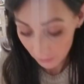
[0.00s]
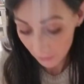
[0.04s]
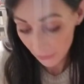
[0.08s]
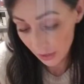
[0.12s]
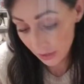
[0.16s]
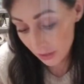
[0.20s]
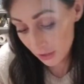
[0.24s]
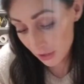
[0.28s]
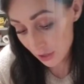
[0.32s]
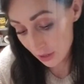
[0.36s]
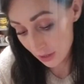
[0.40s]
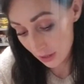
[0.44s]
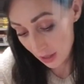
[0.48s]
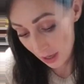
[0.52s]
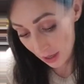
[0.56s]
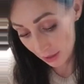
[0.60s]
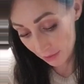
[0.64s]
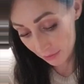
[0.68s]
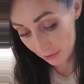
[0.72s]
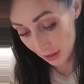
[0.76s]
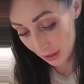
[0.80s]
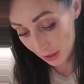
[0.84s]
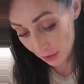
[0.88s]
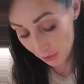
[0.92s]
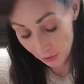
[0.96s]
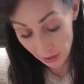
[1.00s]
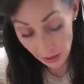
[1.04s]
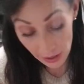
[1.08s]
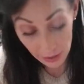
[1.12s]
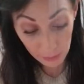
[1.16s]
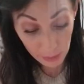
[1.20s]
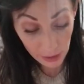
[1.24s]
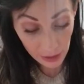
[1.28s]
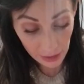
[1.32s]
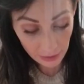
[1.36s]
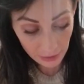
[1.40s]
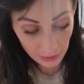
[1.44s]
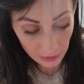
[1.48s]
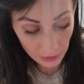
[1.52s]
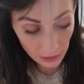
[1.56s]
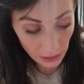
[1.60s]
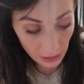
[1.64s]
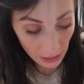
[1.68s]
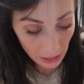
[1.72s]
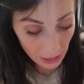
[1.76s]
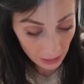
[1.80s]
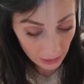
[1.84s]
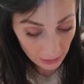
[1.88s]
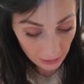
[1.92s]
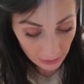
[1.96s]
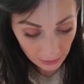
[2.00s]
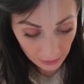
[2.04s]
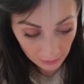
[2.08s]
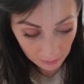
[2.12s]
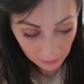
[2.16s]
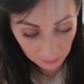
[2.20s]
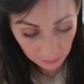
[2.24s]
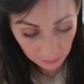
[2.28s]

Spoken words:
It's just kind of like a rite of passage, I guess.